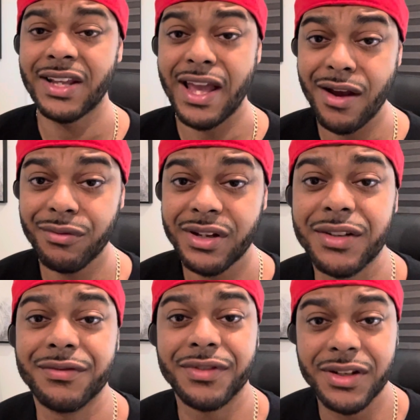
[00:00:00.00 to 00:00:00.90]
every
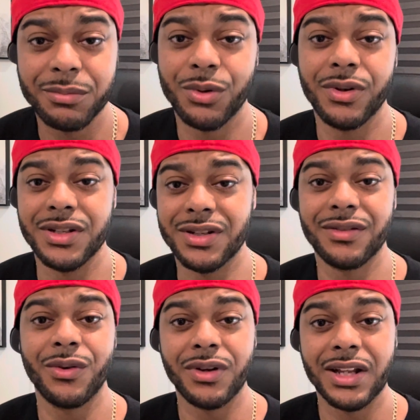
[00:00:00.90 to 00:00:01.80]
fuckboy is on
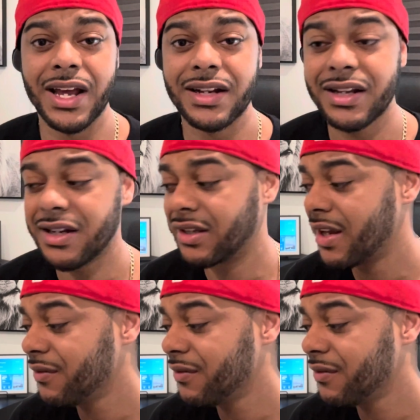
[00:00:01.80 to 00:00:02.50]
online dating.